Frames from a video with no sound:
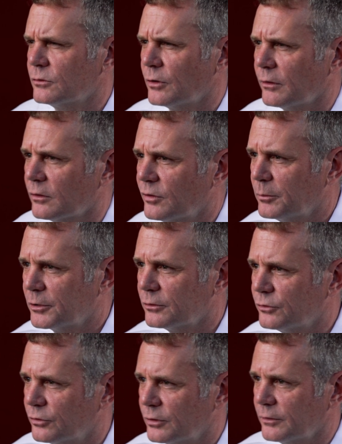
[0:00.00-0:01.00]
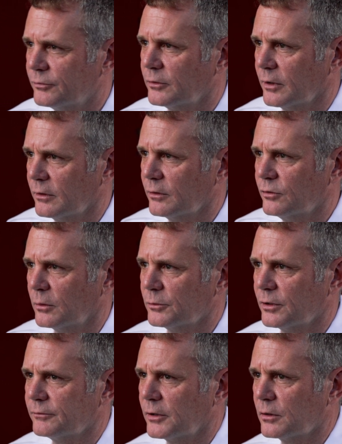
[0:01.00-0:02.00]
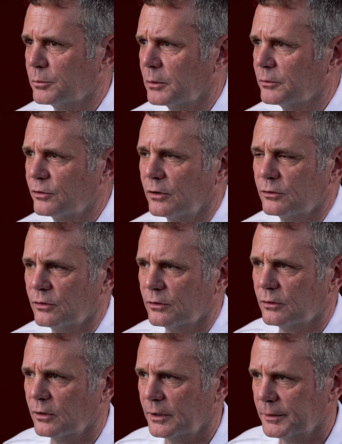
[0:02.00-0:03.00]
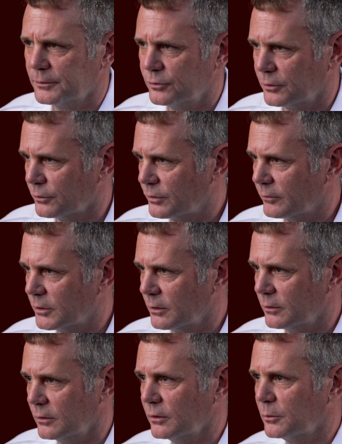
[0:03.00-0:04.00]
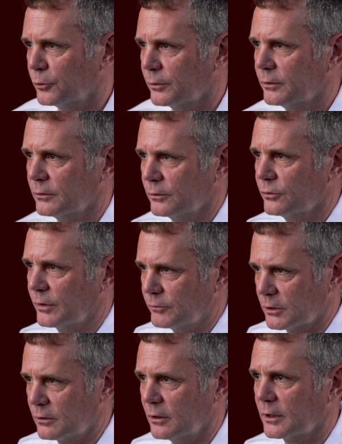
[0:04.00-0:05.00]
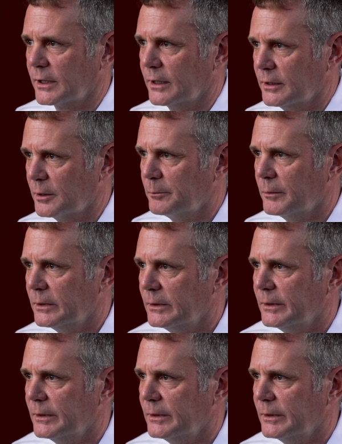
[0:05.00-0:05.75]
So the typical shift at the Germantown Fire Department starts at 0700 in the morning, or 7 o'clock a.m.